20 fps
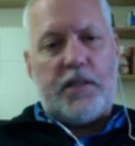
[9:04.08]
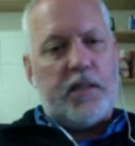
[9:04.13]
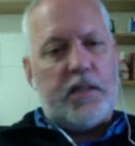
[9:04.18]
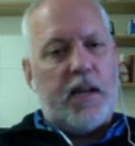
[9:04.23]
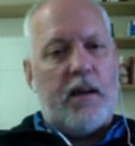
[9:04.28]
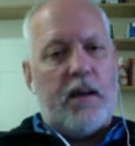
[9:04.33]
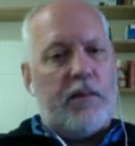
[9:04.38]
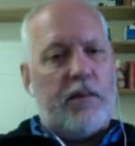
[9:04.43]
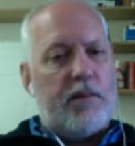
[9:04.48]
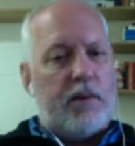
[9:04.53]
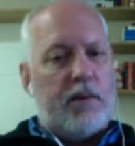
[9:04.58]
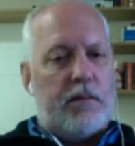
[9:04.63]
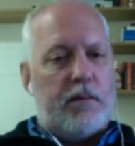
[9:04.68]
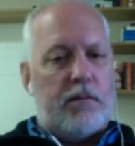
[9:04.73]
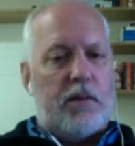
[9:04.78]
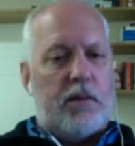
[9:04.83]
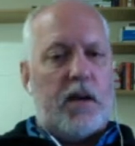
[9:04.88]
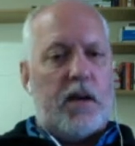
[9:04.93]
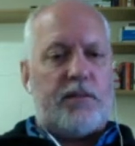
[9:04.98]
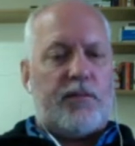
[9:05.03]
now, they're
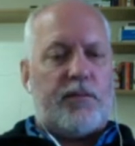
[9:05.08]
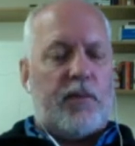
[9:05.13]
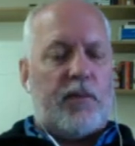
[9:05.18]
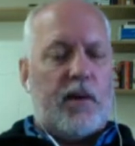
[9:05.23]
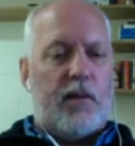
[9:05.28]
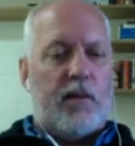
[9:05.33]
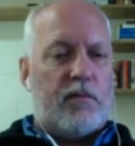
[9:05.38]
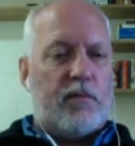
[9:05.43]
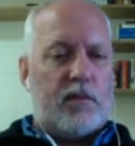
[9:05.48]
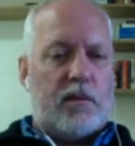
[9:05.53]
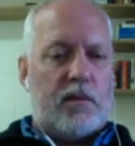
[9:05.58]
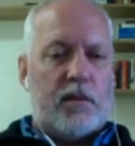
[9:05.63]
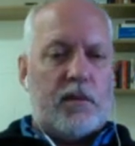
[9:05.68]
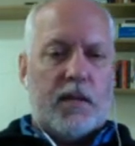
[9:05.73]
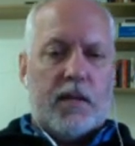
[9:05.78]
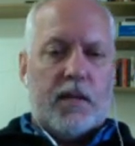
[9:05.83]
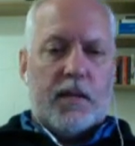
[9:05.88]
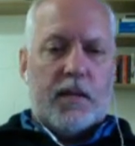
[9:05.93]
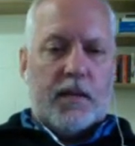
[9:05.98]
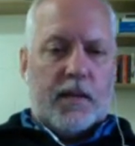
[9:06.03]
lost forever.
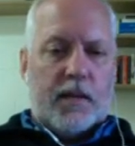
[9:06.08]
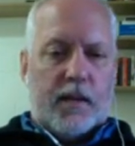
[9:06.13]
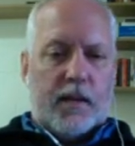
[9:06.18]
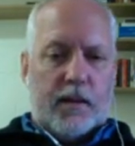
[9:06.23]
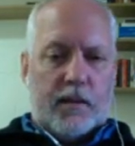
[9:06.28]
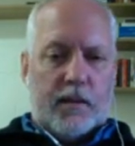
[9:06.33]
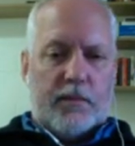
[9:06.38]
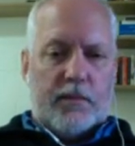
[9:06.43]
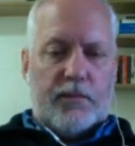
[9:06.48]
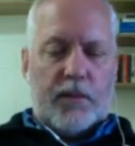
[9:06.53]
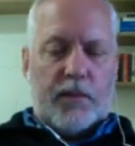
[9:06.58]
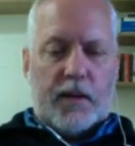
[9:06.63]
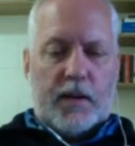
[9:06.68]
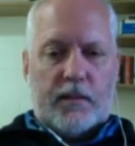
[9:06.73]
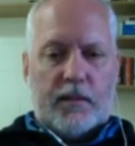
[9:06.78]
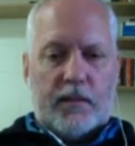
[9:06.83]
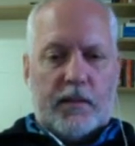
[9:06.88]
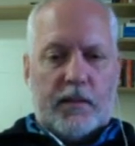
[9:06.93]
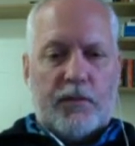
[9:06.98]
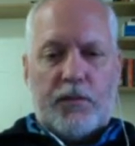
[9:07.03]
Um, if I
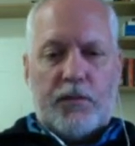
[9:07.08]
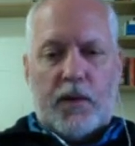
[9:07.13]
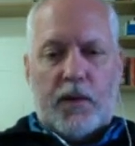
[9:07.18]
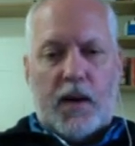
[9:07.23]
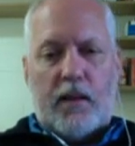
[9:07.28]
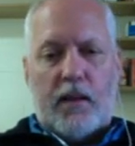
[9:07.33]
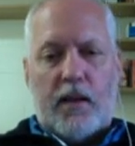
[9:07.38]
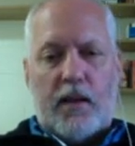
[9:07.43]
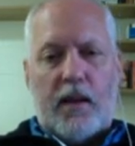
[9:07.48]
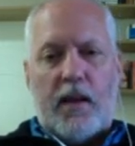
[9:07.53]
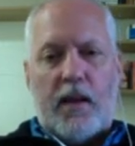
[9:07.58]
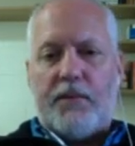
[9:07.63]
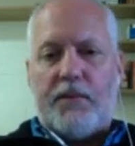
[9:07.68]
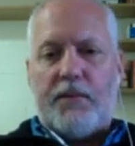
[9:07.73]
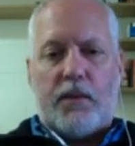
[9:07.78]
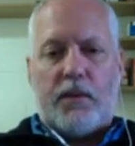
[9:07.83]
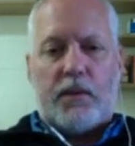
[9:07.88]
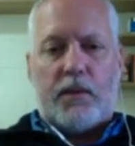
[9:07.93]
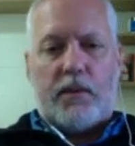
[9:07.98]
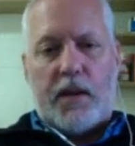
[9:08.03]
delete a file, I'll have
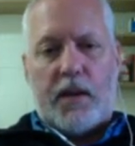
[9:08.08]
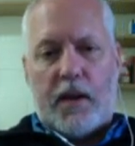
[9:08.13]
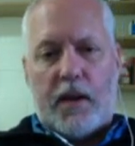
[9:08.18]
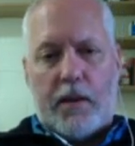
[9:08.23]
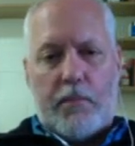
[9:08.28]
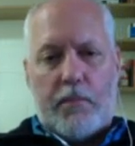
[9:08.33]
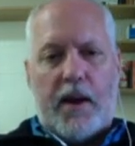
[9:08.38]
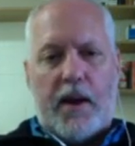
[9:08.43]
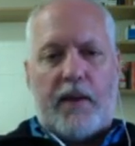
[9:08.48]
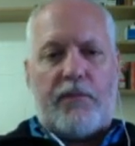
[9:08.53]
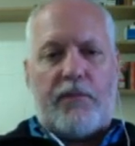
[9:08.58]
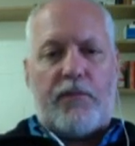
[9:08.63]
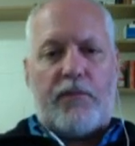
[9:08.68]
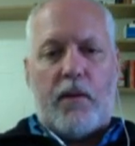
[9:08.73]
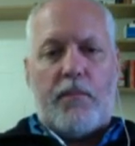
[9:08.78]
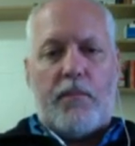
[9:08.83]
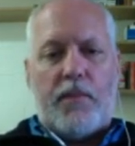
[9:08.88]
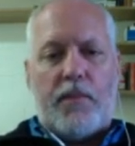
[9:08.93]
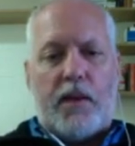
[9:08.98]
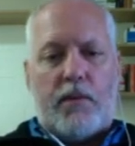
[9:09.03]
to get it back
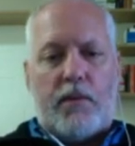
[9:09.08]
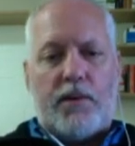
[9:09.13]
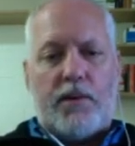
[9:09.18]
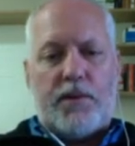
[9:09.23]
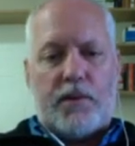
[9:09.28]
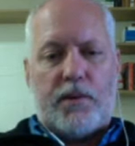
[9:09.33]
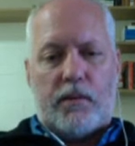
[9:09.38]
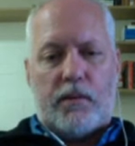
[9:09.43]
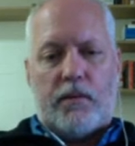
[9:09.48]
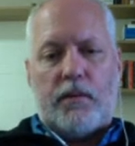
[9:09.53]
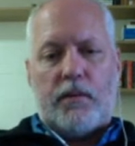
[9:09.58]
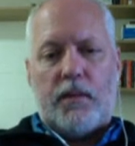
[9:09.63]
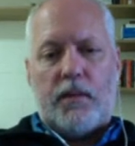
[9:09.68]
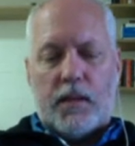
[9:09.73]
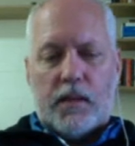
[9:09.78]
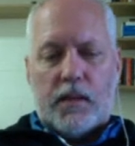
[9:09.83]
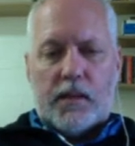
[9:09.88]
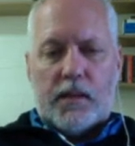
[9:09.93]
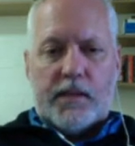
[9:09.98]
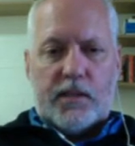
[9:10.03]
from the original
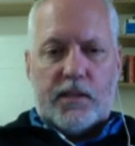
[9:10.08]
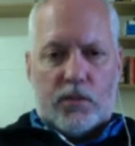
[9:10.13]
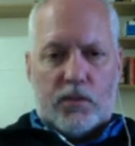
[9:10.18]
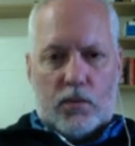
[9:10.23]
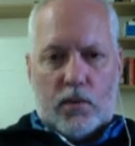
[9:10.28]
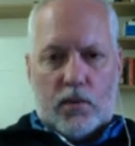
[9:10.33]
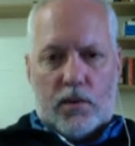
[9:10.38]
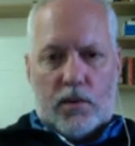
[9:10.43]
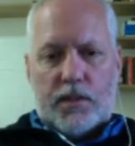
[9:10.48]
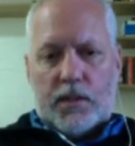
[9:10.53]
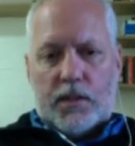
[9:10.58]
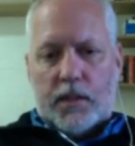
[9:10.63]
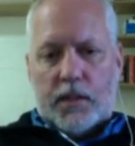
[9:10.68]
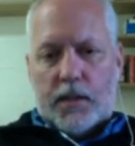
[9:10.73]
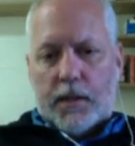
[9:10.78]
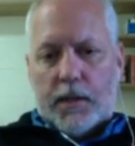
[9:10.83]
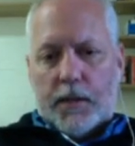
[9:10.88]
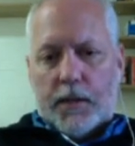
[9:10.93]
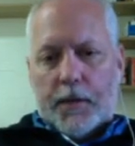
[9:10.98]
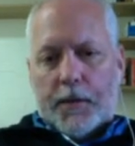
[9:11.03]
source.
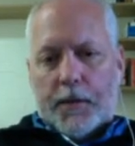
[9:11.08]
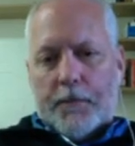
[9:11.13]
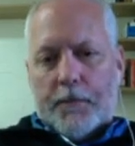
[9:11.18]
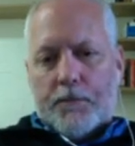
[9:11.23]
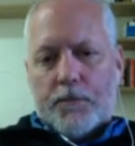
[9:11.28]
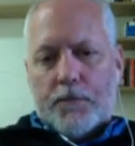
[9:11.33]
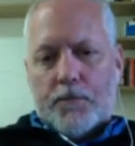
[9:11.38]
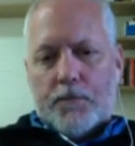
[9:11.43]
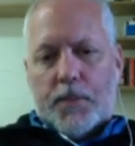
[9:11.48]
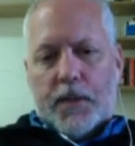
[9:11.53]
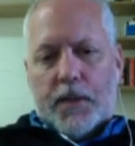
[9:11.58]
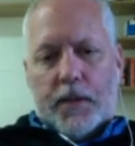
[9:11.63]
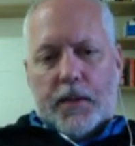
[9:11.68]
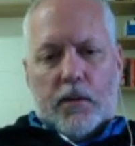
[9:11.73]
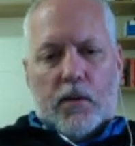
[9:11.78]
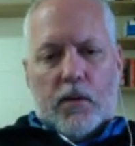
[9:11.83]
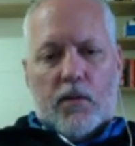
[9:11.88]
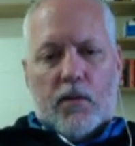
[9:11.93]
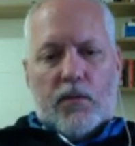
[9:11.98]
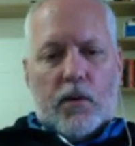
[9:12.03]
But
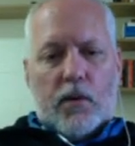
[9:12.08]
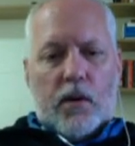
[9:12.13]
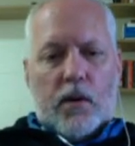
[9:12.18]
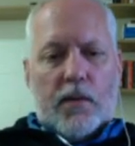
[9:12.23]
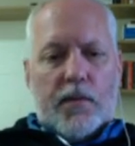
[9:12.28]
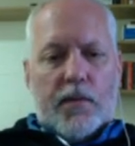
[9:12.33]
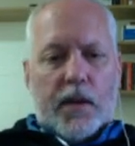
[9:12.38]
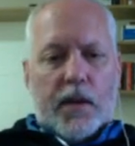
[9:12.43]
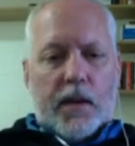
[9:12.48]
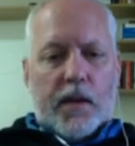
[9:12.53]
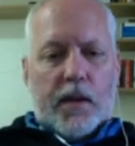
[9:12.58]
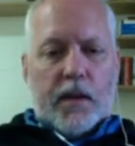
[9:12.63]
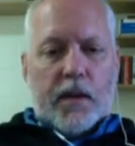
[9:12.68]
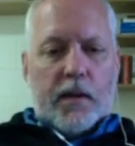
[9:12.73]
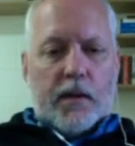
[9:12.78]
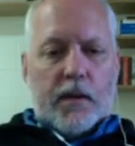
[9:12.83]
over on the